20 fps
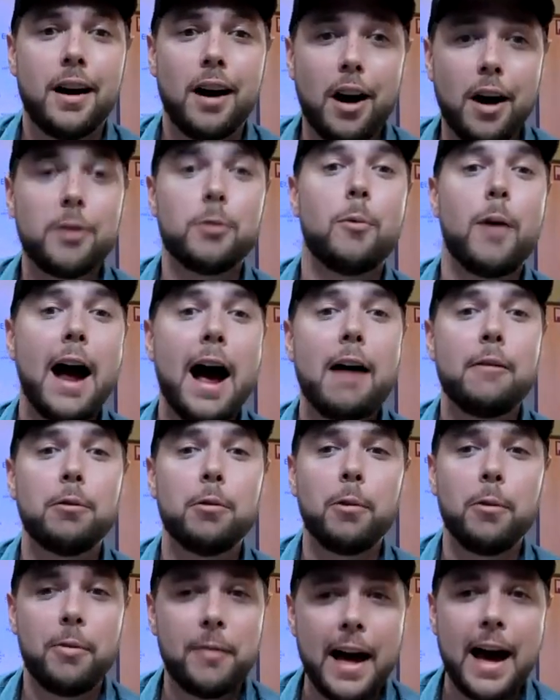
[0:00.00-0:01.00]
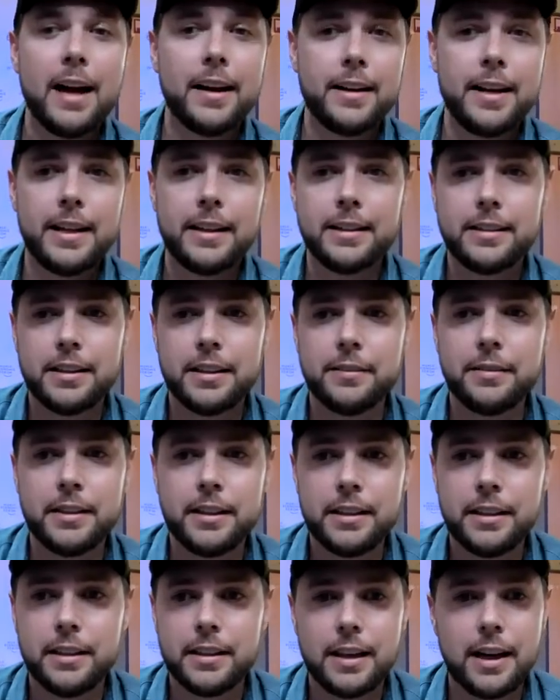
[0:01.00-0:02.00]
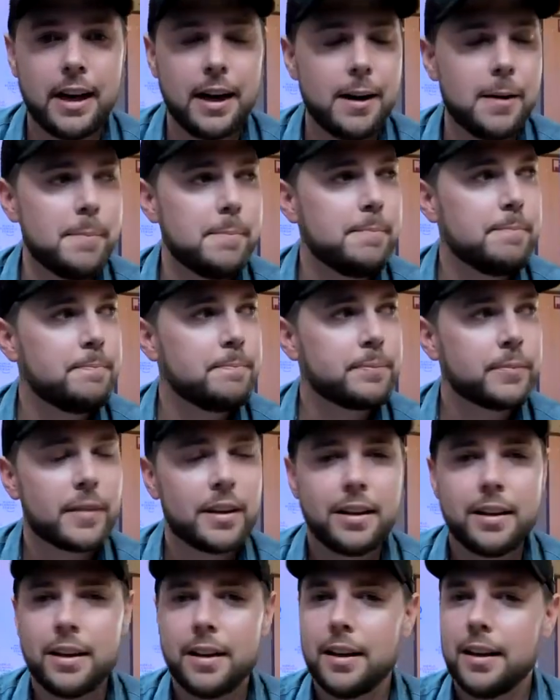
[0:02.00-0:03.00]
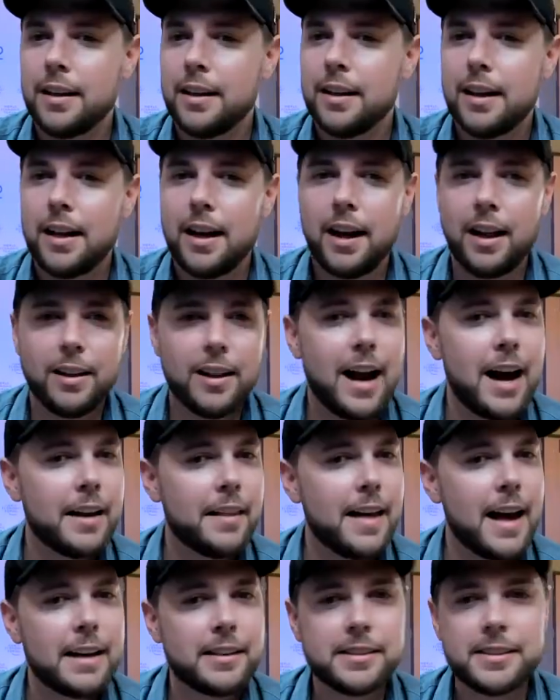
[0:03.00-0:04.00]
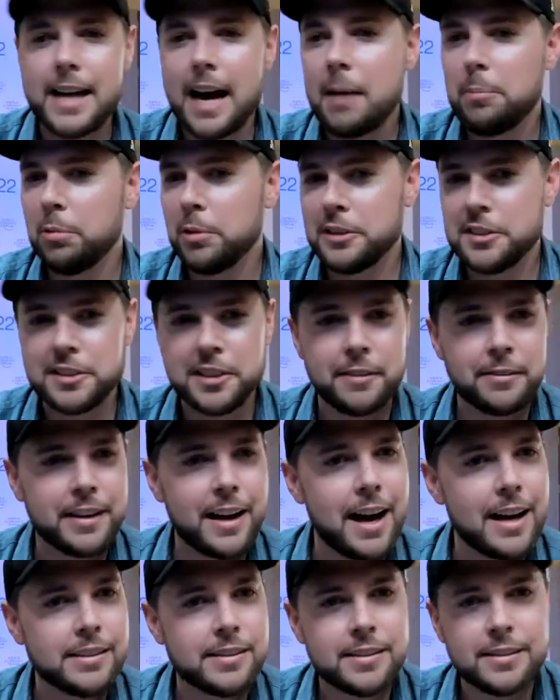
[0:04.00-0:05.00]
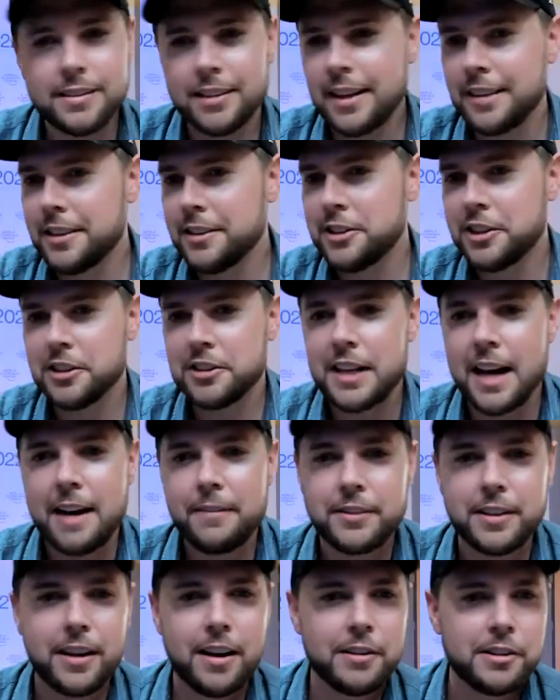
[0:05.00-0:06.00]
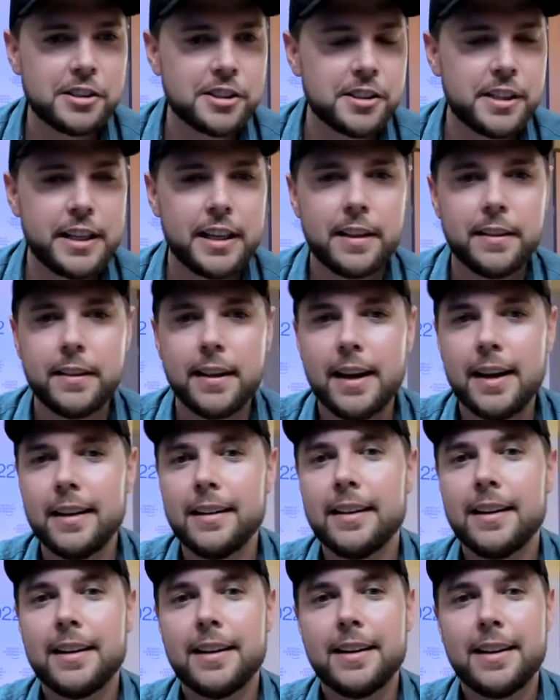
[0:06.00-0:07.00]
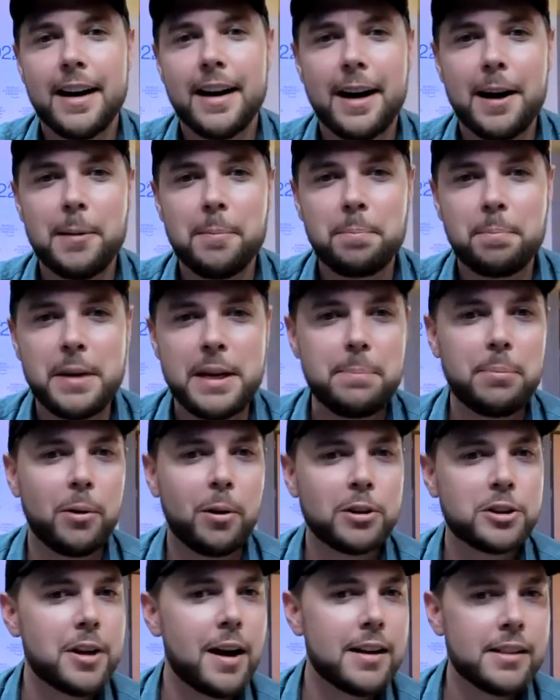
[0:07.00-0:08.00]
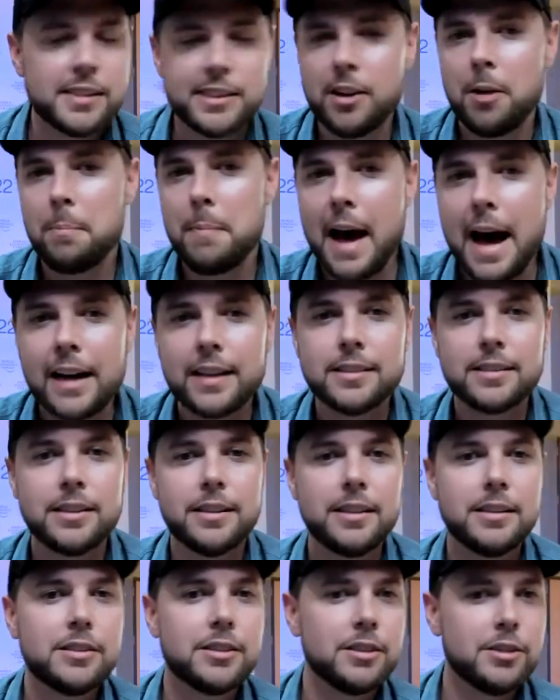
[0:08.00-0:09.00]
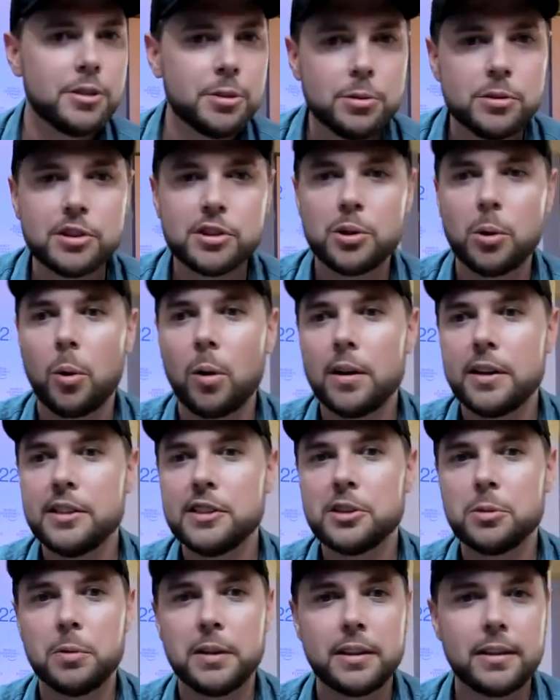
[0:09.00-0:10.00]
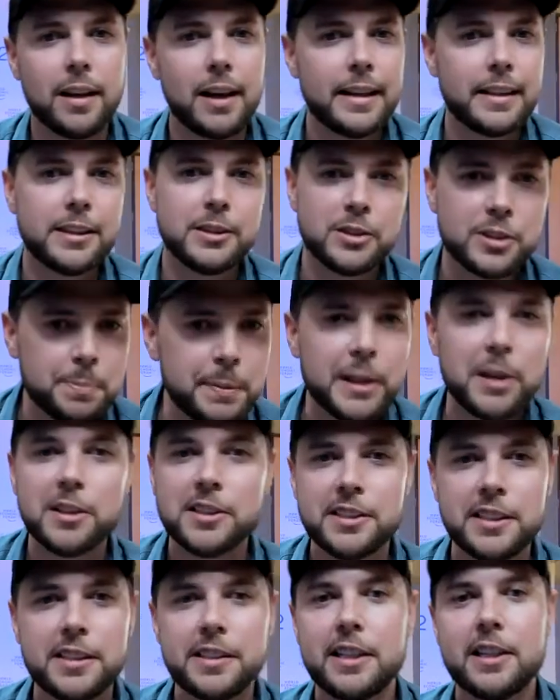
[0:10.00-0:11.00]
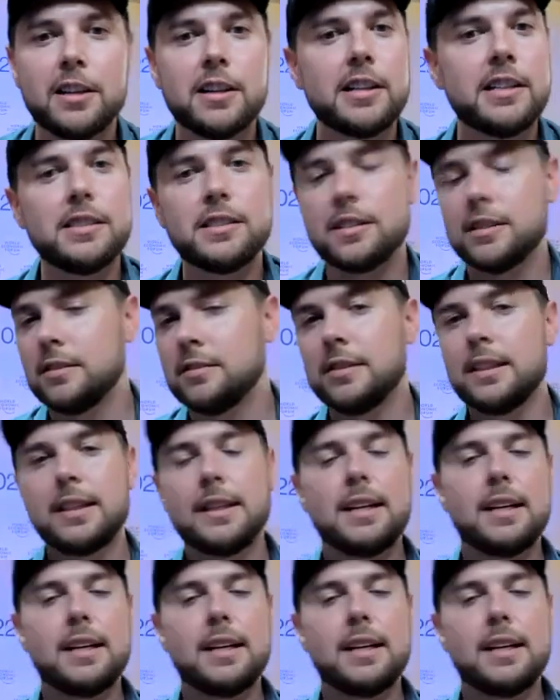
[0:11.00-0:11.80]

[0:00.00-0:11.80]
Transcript: unravel that negativity. Um, a lot of that is tabloid stuff, guys. Like you just have to understand that um, people are trying to sell magazines and news stories with like conspiracy theories and